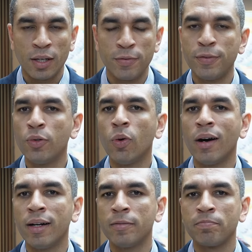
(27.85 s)
If you
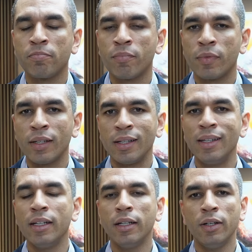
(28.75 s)
are
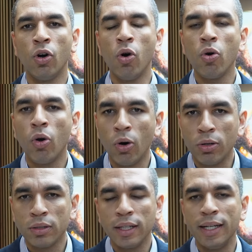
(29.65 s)
here in Hong
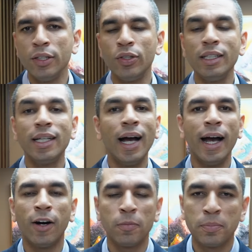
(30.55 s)
Kong and you need
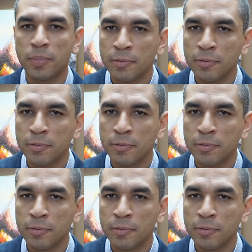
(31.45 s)
help,